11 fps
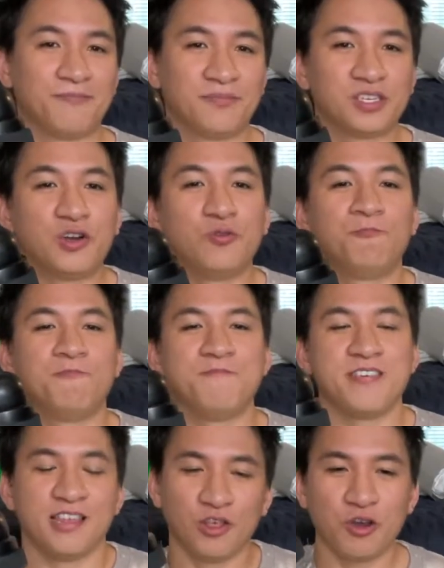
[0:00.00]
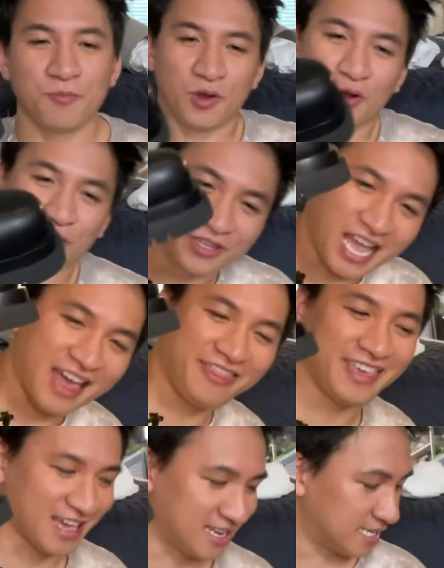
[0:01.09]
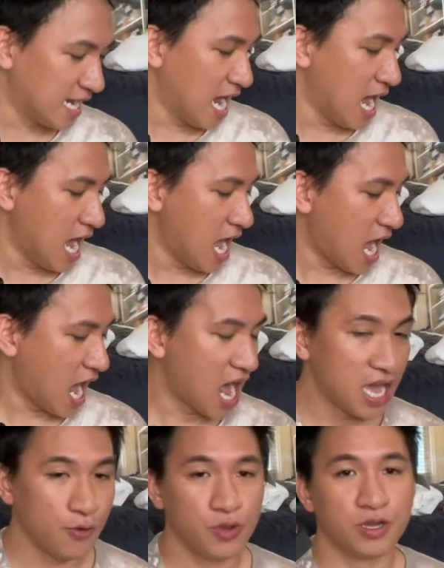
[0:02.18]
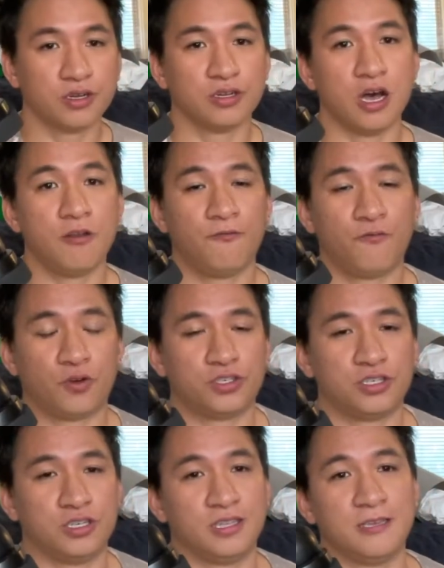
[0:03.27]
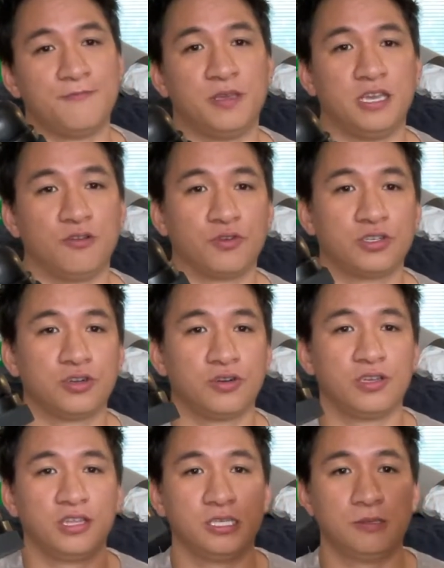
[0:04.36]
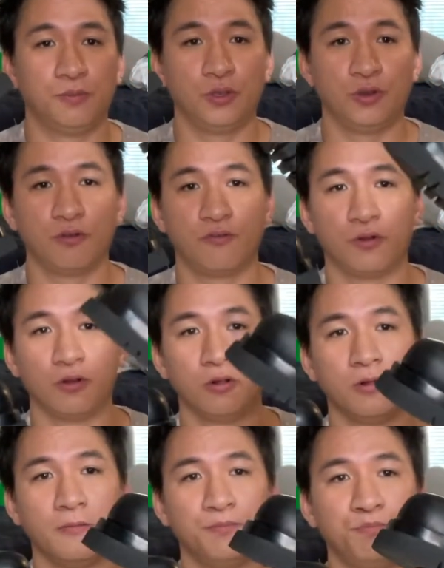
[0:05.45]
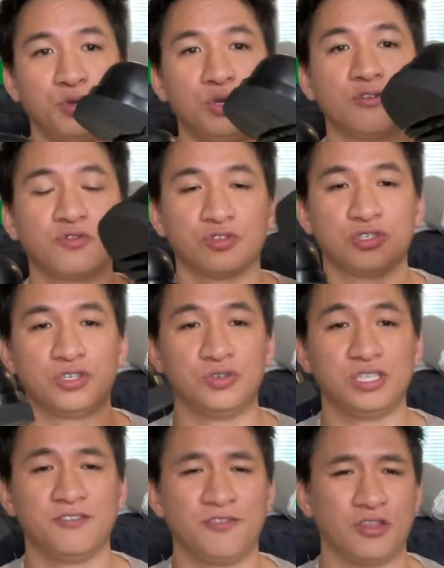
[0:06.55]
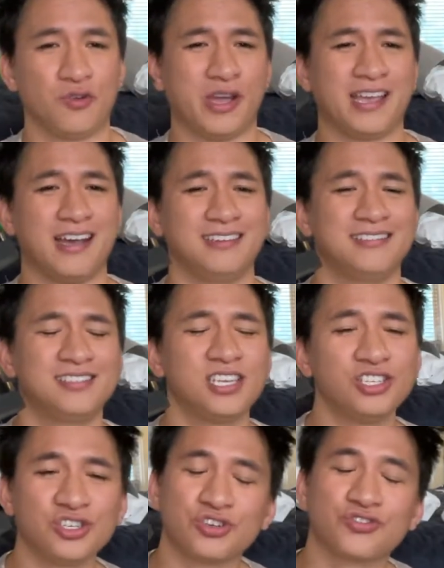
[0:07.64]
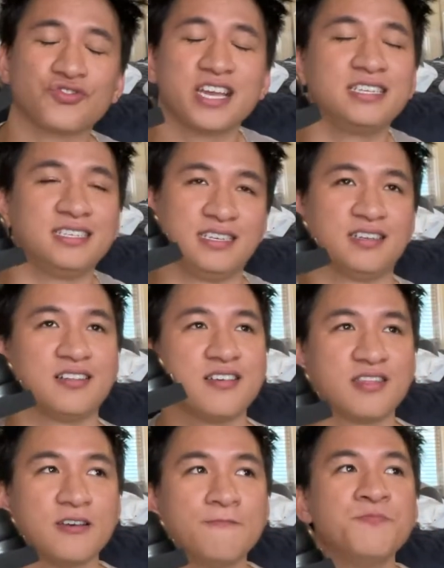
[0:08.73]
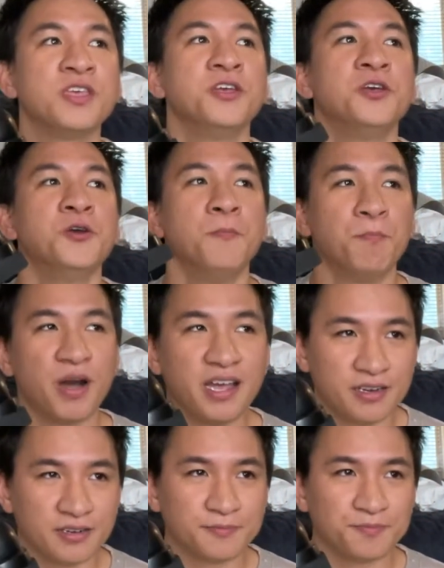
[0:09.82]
so lo and behold, at the end, I will unfortunately be returning these beautiful, beautiful shoes, even though I got such a great deal on them. But